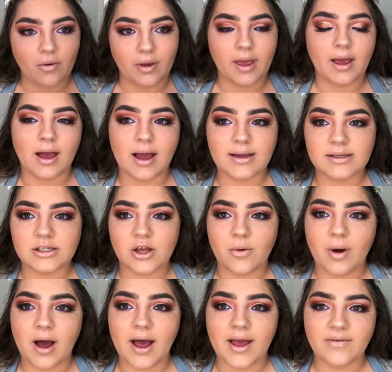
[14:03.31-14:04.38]
Okay guys,
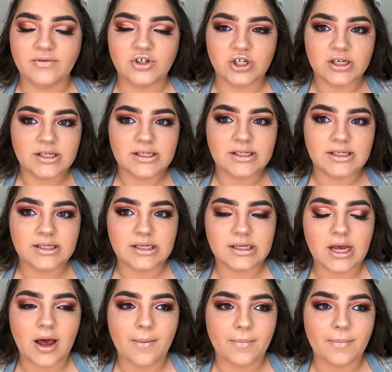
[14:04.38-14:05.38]
so I've just